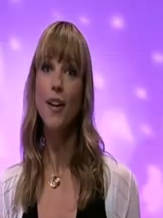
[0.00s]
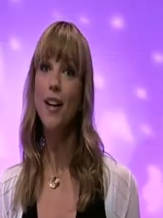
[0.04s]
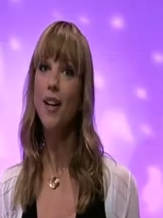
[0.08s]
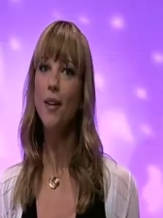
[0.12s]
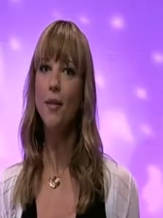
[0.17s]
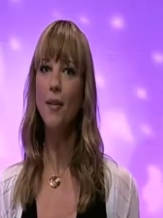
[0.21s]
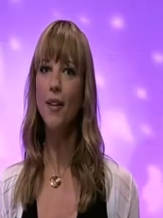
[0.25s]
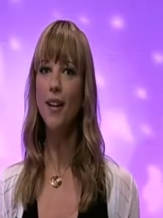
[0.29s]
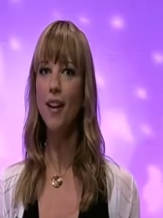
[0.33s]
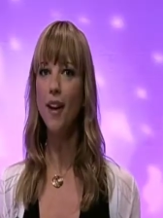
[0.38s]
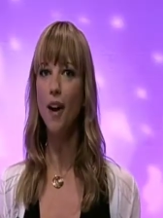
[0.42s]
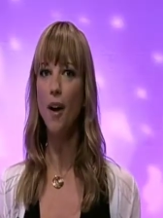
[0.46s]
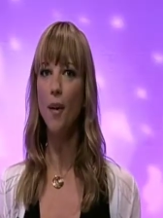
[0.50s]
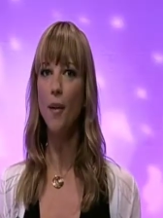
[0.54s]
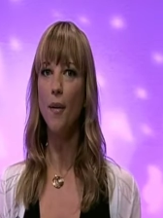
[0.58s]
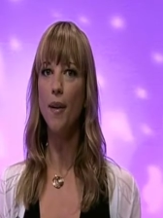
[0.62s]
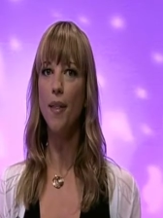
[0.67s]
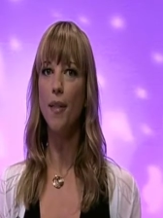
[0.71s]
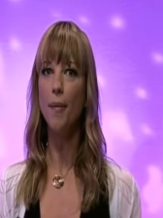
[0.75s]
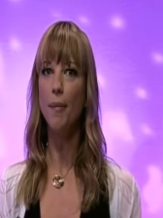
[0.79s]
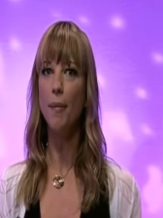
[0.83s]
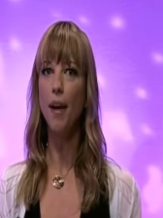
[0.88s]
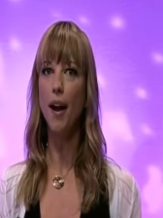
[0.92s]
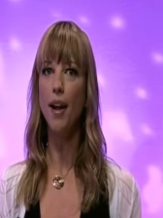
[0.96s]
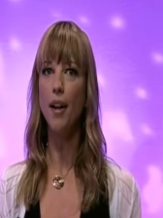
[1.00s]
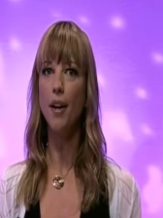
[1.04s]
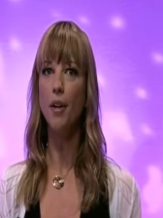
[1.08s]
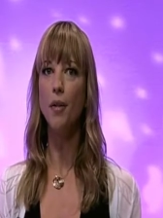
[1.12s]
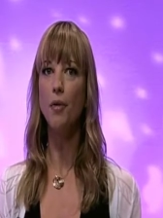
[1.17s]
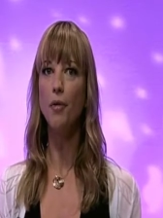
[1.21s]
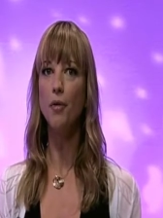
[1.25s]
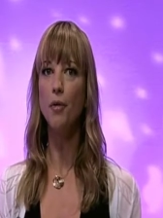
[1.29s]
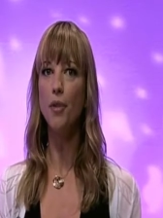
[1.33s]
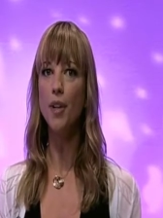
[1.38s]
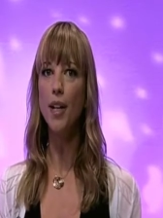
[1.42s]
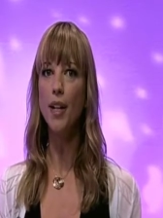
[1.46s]
here we go with my
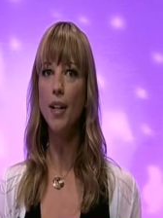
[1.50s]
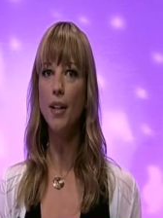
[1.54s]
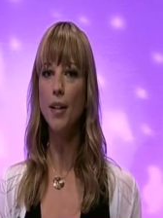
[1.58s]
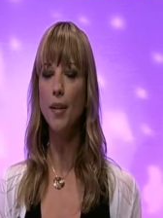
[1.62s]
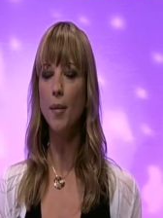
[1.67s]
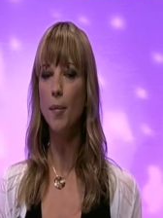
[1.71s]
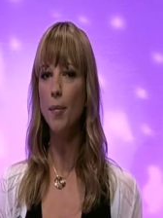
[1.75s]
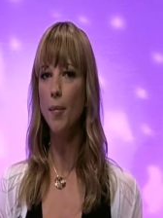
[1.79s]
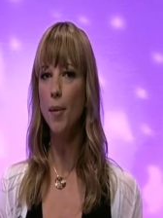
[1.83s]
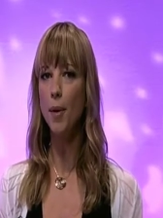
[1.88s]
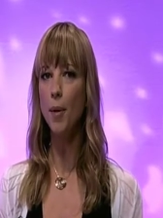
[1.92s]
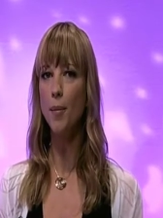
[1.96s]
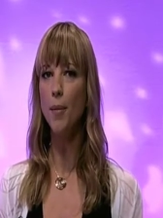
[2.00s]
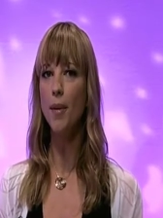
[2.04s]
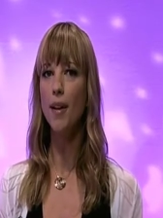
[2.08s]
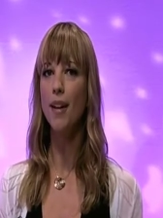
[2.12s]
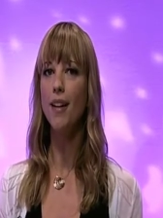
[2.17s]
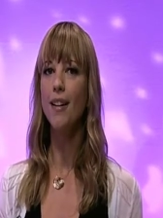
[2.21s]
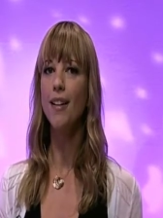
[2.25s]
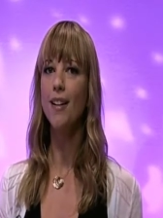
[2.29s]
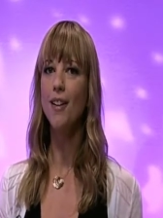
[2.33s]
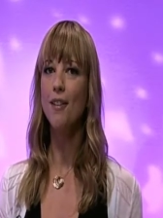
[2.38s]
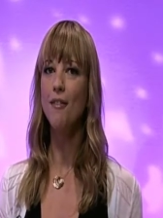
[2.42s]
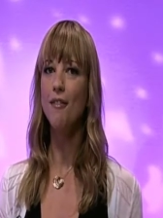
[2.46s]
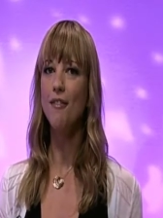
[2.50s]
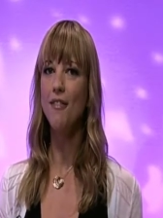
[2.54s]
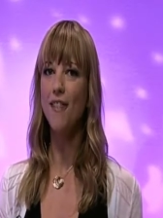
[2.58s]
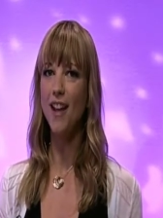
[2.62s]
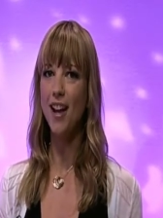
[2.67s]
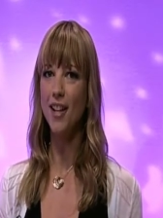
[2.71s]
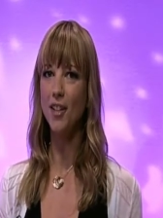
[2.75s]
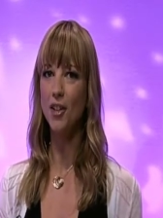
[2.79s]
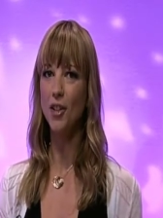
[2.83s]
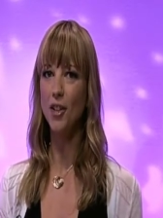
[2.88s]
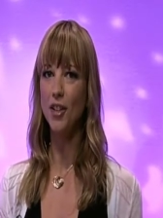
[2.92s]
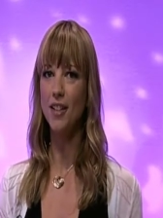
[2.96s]
Real Mum
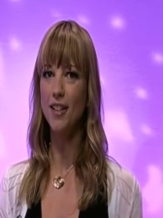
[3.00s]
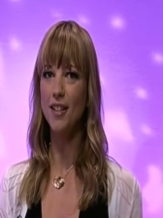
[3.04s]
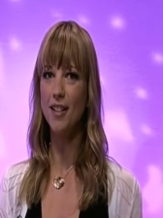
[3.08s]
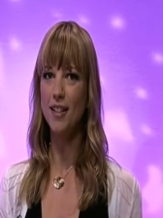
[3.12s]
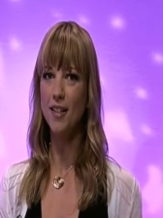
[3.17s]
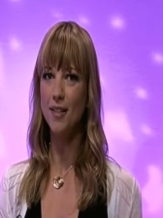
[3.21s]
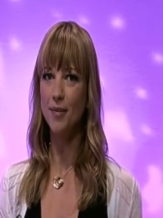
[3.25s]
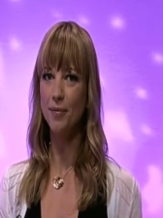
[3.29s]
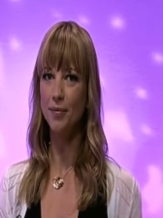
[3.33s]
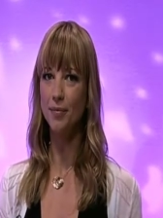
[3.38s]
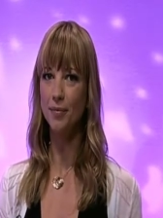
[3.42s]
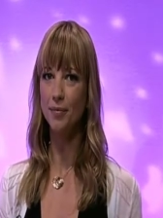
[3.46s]
Confessions.